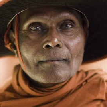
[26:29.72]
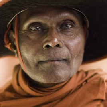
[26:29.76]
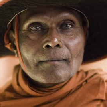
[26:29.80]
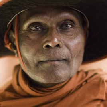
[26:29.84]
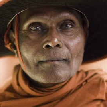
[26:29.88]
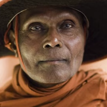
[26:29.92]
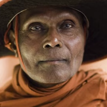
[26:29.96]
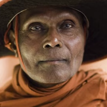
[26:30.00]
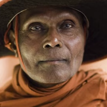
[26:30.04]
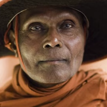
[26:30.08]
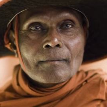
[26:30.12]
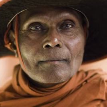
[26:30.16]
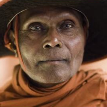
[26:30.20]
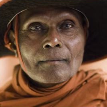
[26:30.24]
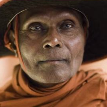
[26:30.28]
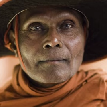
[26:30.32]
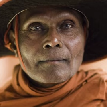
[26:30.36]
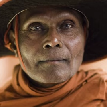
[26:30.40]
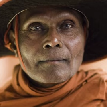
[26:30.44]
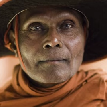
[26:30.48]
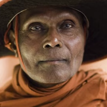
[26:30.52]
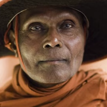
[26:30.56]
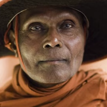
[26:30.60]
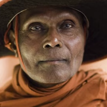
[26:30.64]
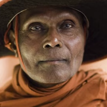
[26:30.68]

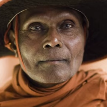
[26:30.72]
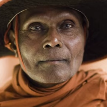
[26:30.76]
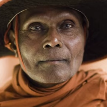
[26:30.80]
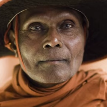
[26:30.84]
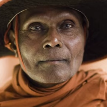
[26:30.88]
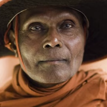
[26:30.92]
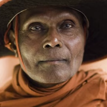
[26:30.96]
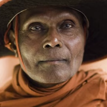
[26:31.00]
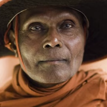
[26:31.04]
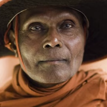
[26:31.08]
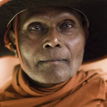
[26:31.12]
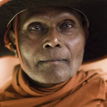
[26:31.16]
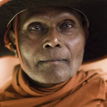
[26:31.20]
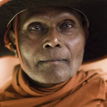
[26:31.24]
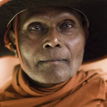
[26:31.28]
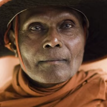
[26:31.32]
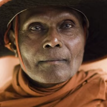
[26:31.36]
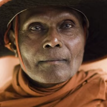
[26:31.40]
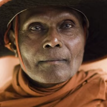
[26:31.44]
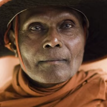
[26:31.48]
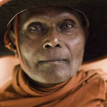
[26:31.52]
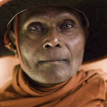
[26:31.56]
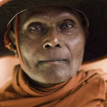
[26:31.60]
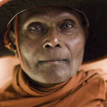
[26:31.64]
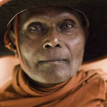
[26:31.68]

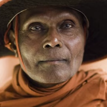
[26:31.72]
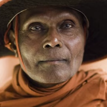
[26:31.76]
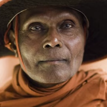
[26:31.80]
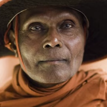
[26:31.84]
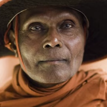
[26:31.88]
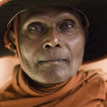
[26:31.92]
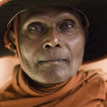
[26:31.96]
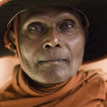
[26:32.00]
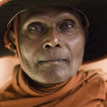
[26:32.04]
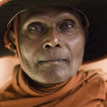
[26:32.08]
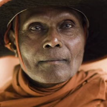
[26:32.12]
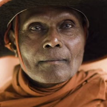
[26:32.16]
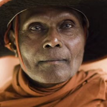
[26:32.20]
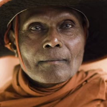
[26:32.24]
This is a still picture; no speech is visible.